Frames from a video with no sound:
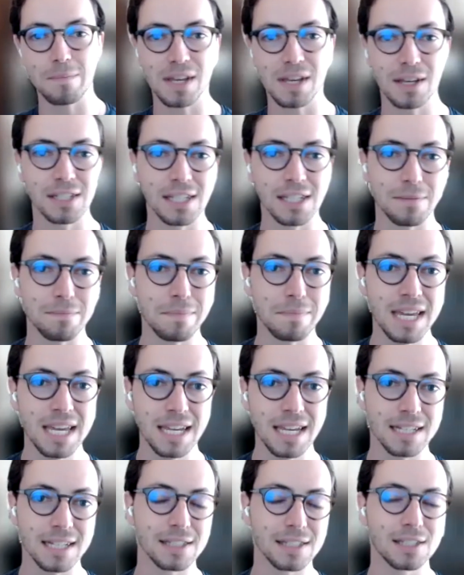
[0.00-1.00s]
because it
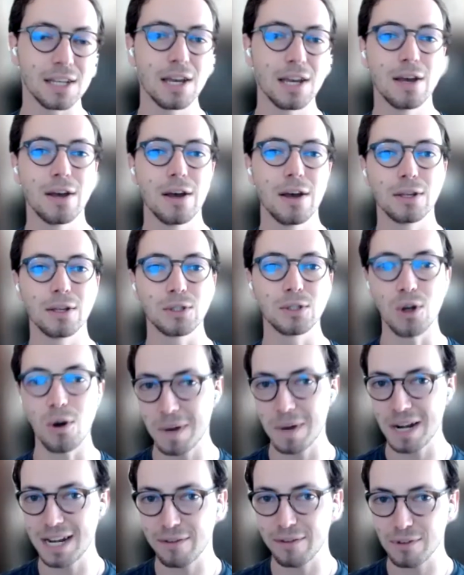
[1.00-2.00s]
means so
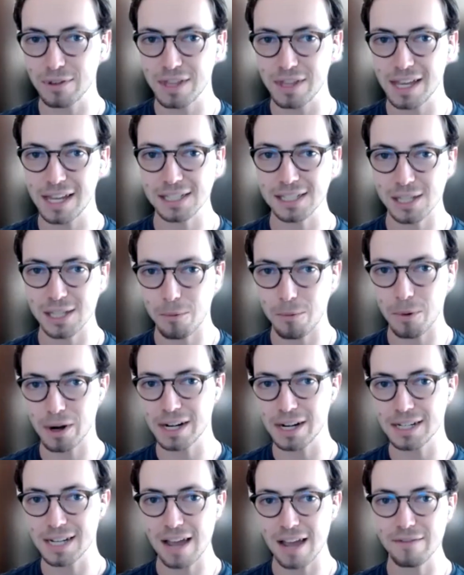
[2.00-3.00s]
many different things that we're going
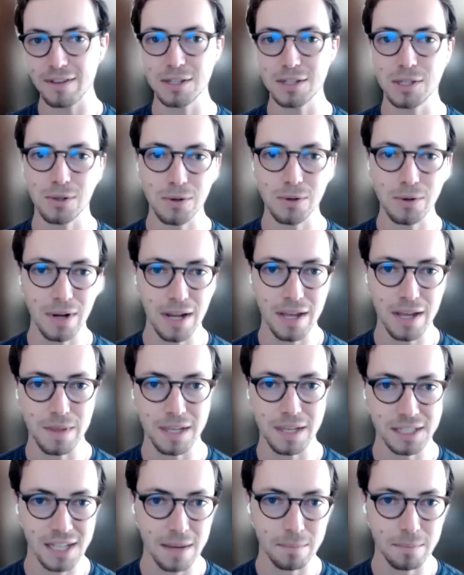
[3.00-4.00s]
to dive into in
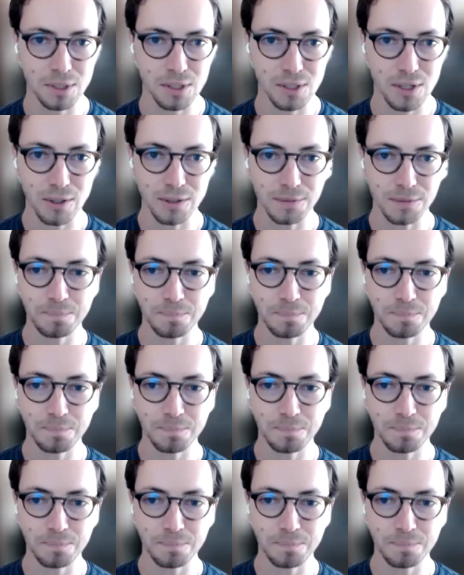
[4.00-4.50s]
this episode.